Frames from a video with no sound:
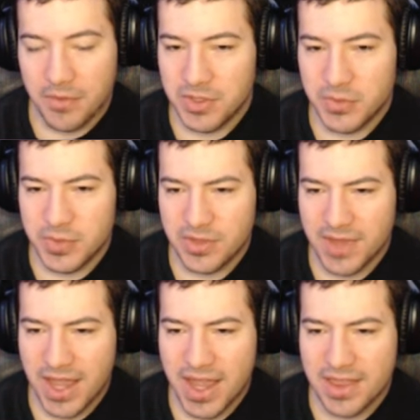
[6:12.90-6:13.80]
once we do
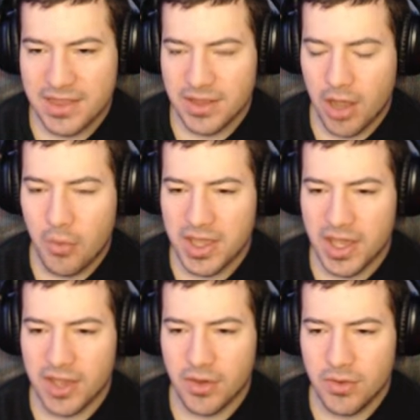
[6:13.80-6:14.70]
that, oh, we
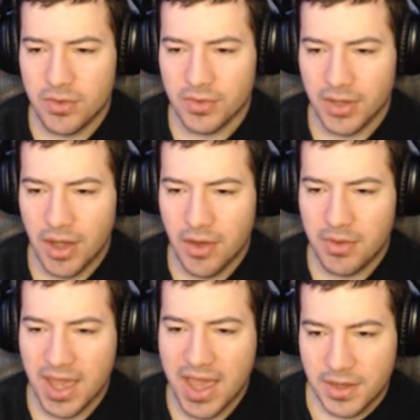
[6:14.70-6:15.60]
get gold.
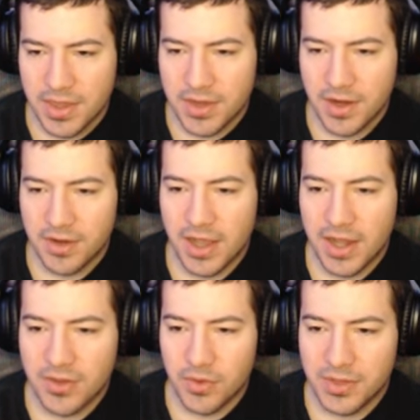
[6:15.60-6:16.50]
Okay. And then
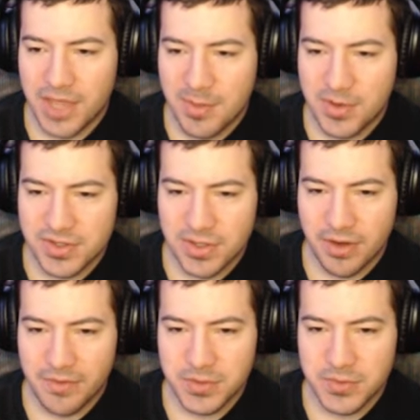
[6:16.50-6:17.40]
unlock gold camo and assault
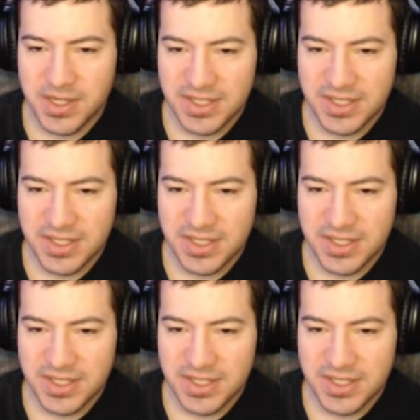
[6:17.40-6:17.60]
rifles. We get